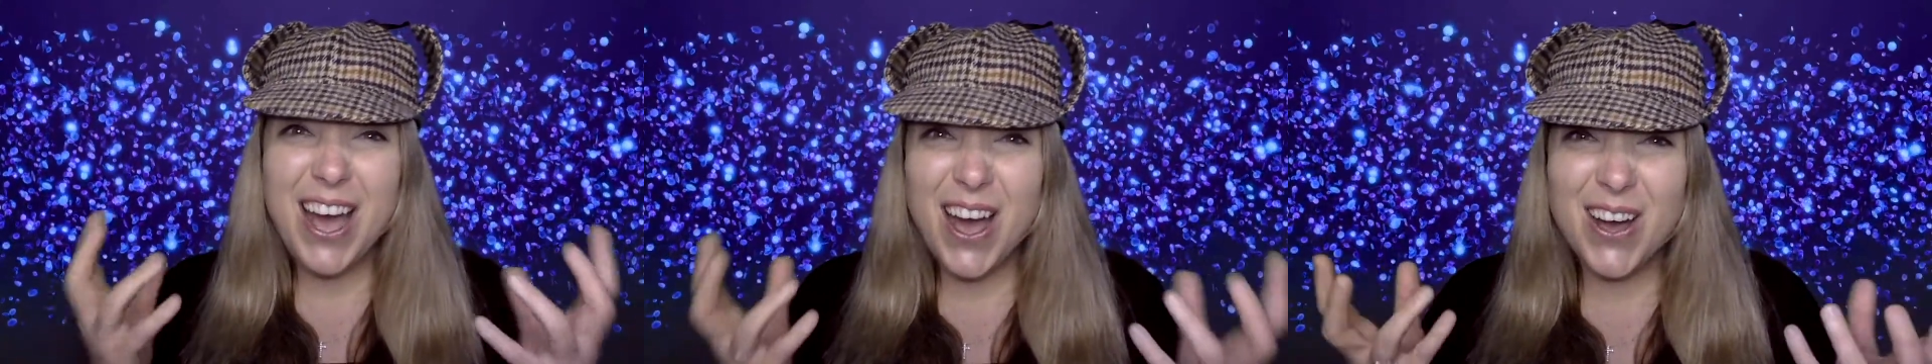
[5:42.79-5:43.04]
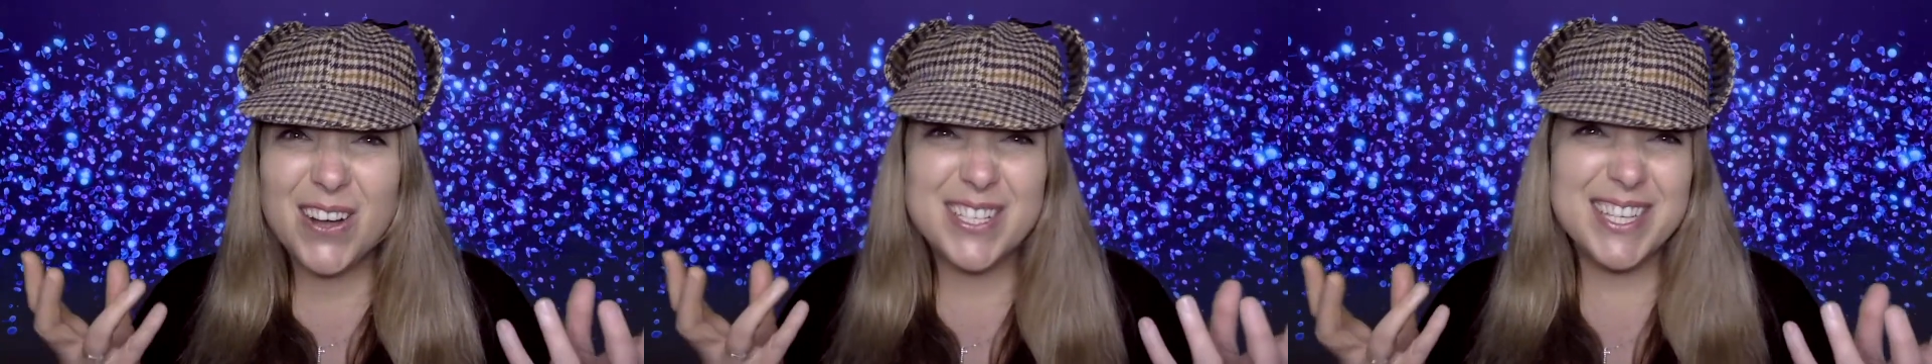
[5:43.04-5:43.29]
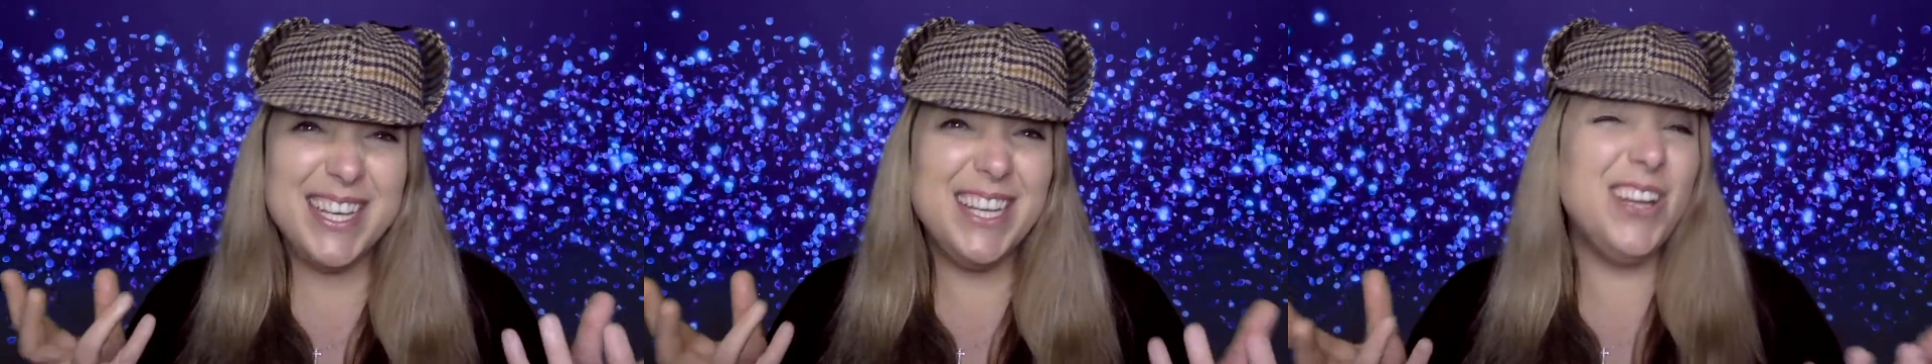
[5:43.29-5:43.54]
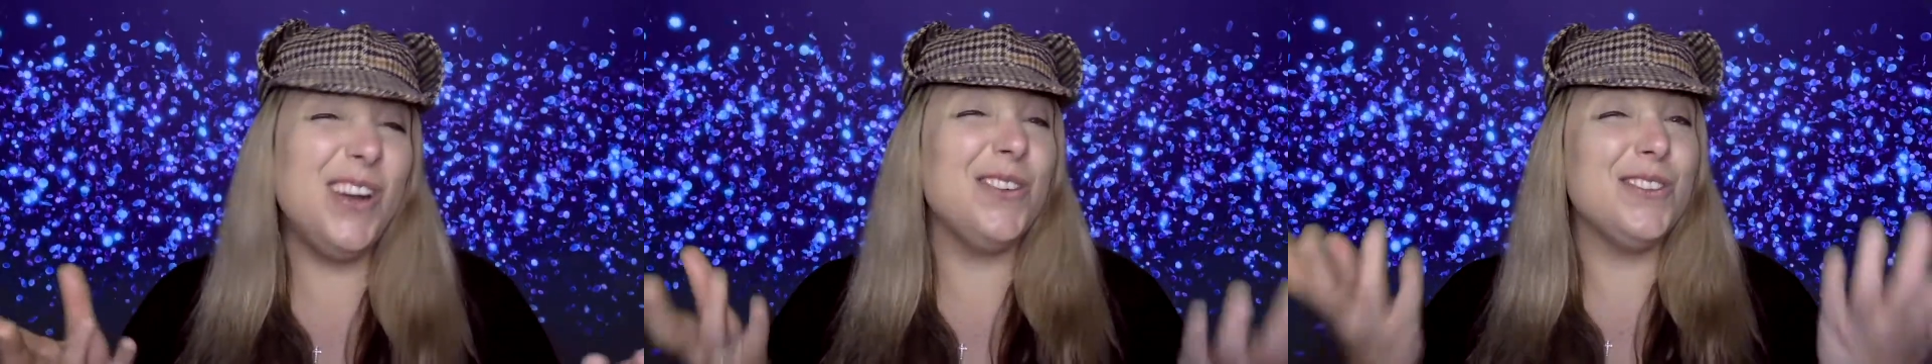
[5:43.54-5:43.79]
asking
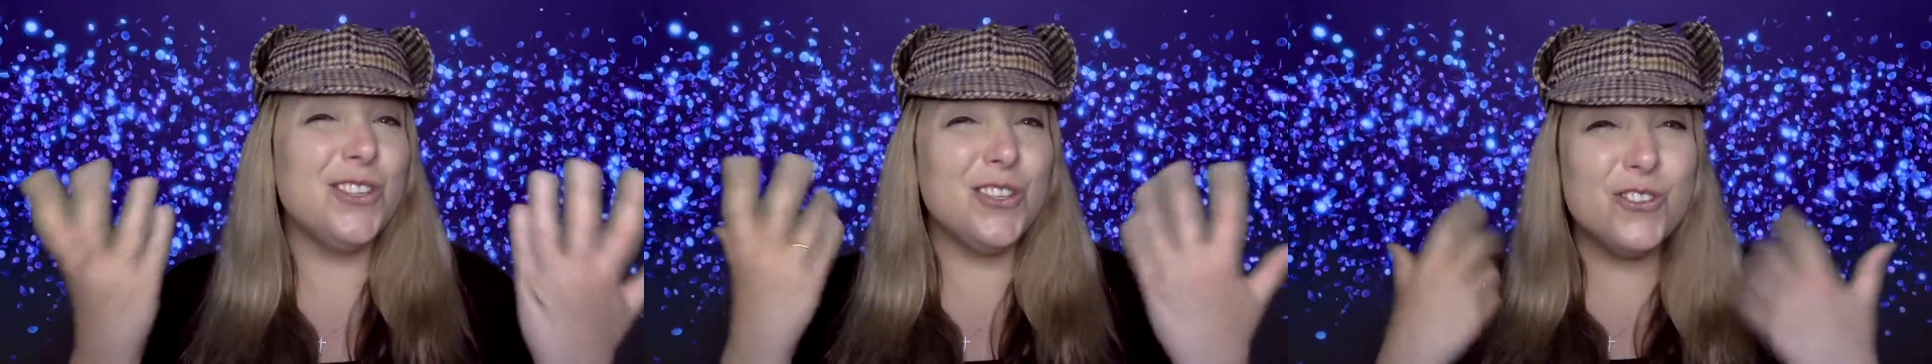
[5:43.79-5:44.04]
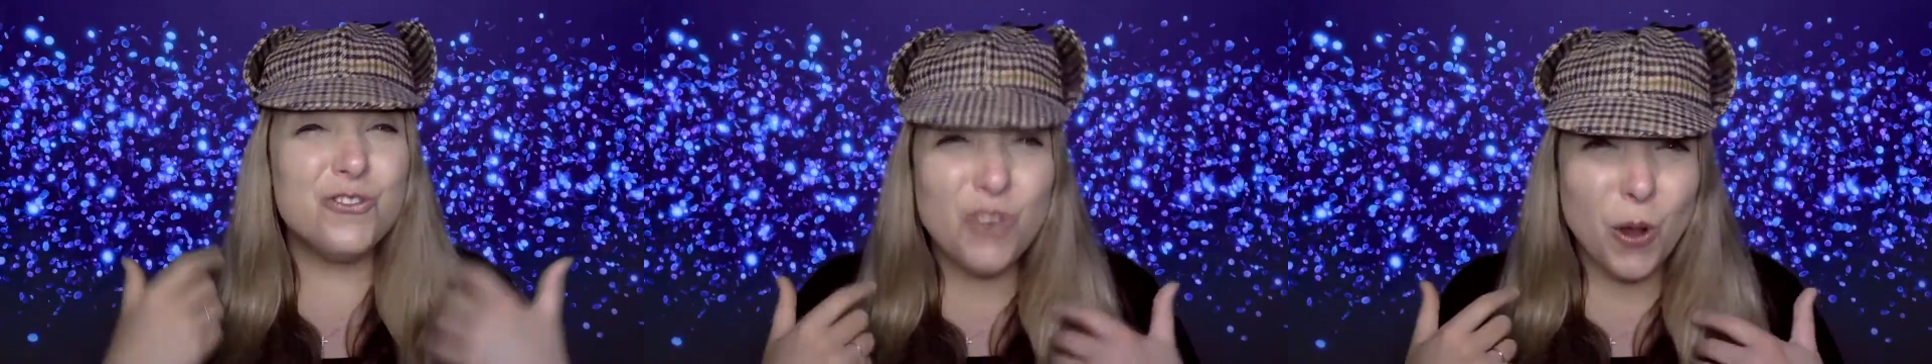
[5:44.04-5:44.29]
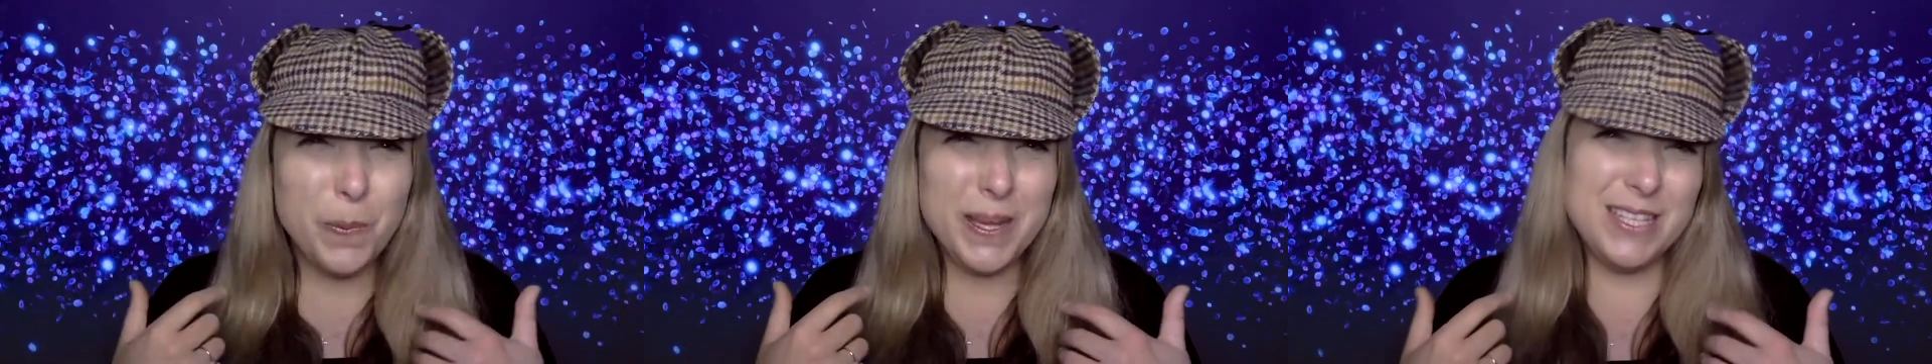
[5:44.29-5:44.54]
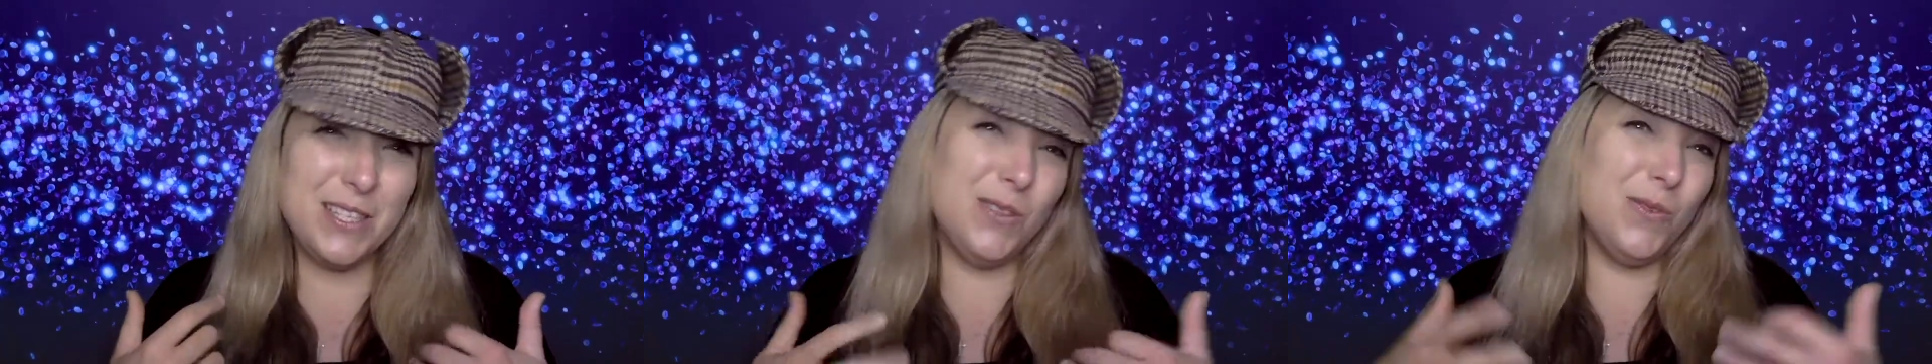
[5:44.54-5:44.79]
God to drop
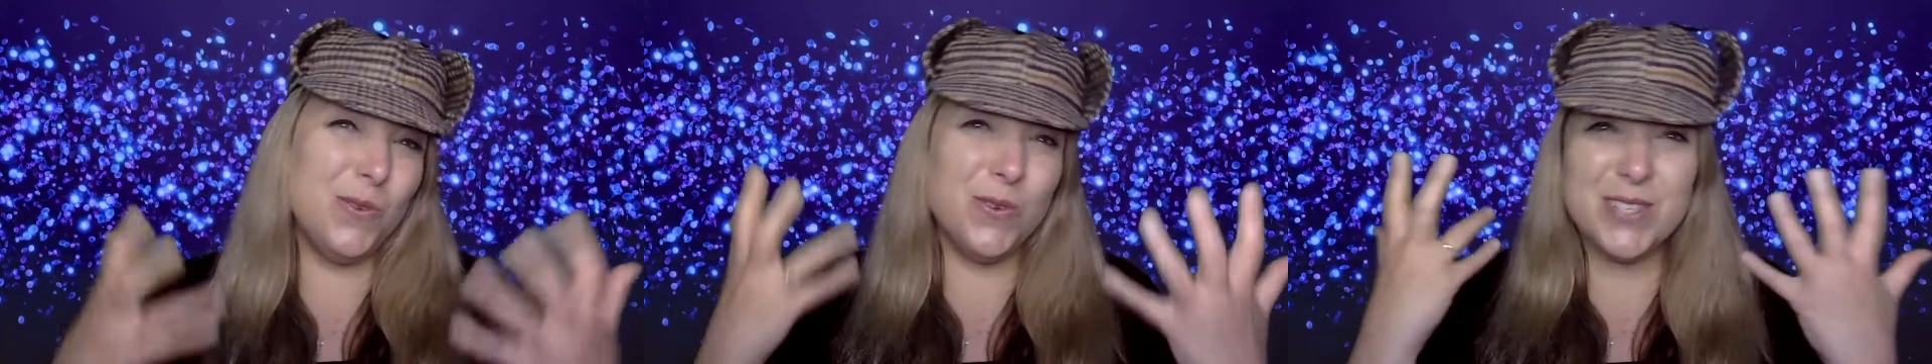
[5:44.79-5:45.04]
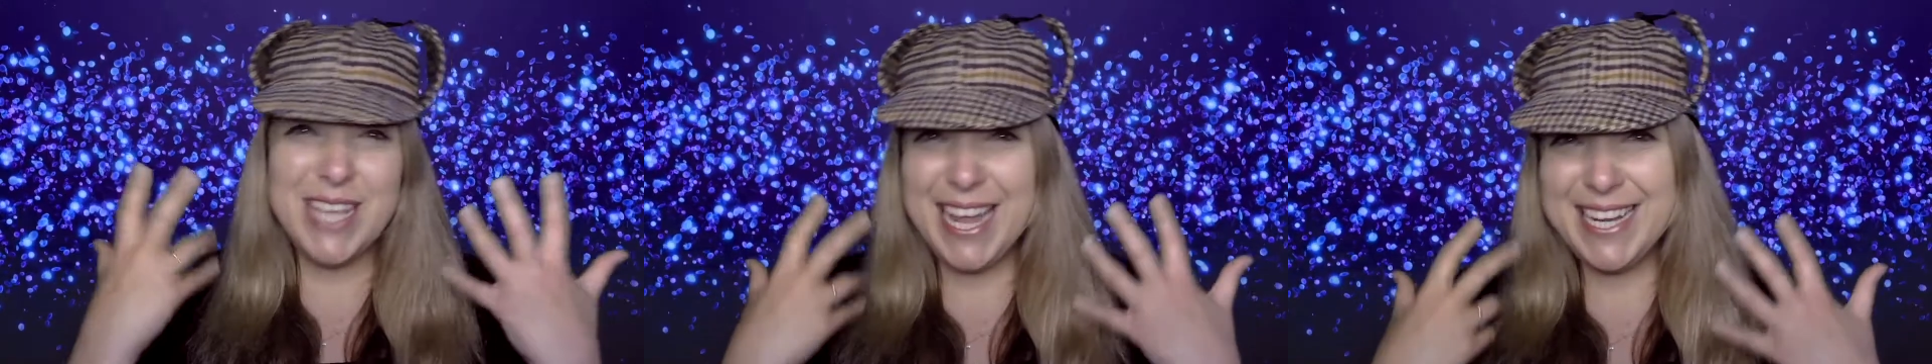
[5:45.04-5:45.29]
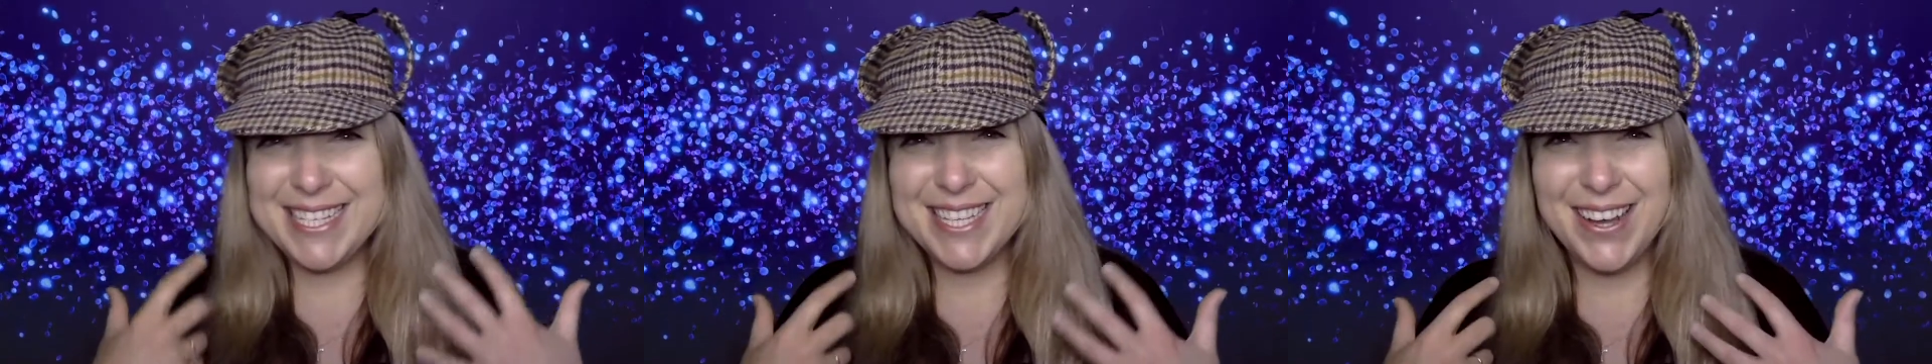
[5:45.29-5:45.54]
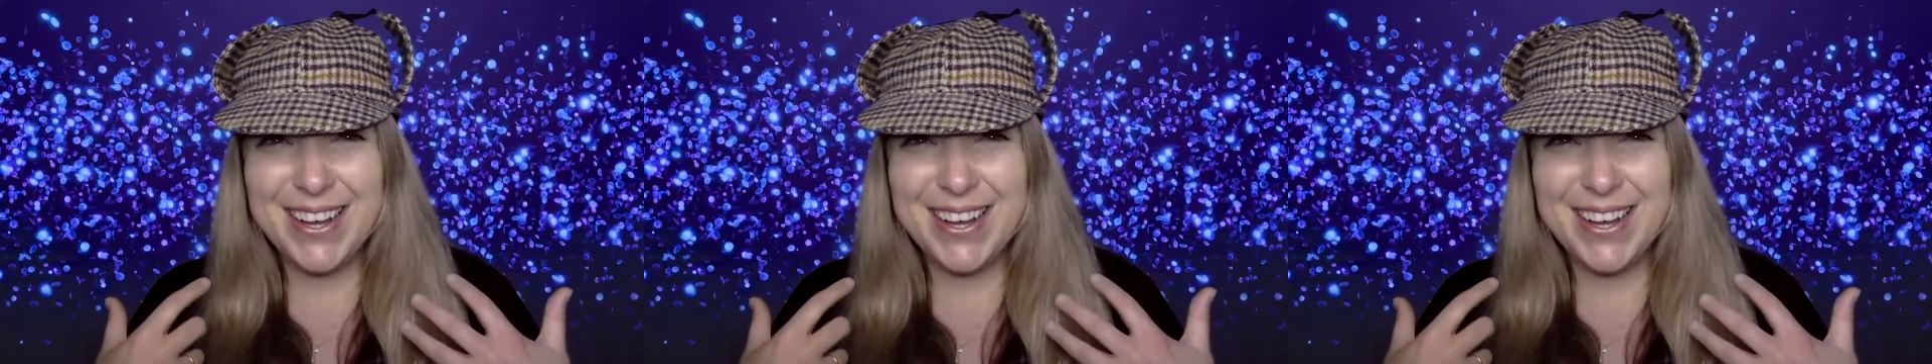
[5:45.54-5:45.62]
his thoughts and his